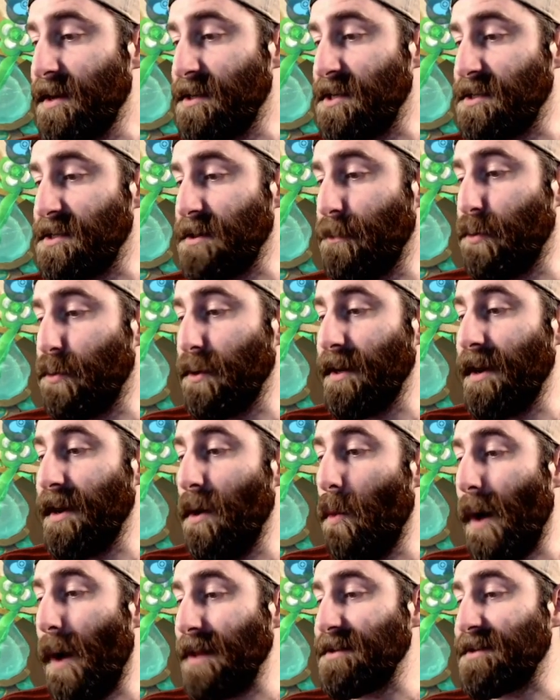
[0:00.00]
just to put in
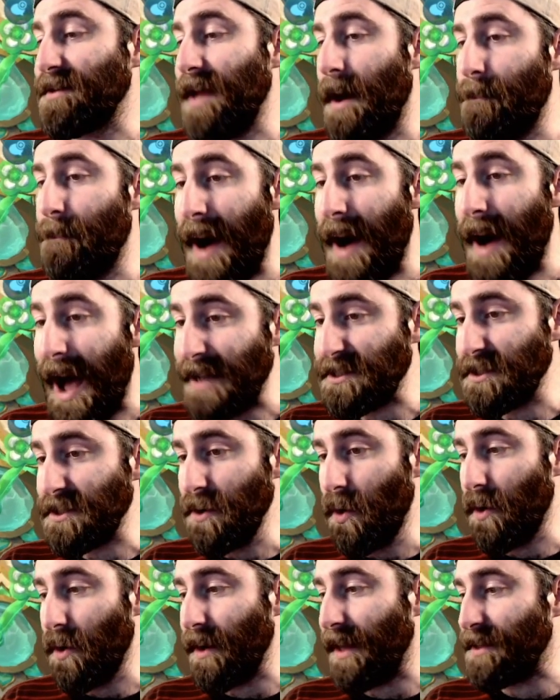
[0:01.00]
a 1-star Marsh
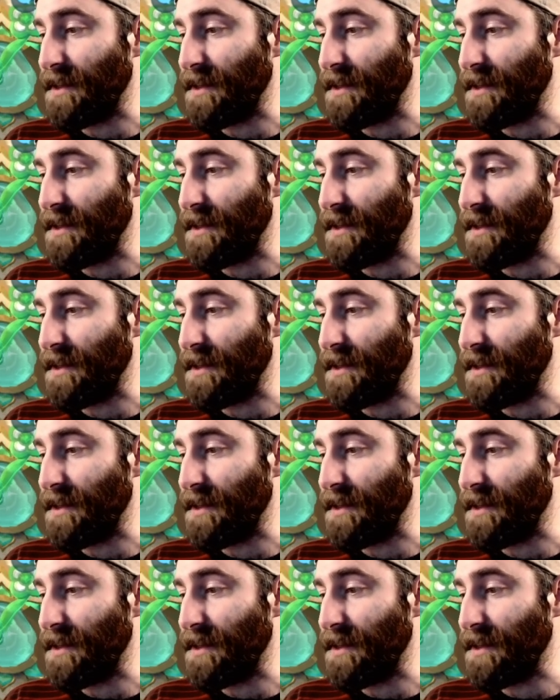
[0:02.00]
Lord.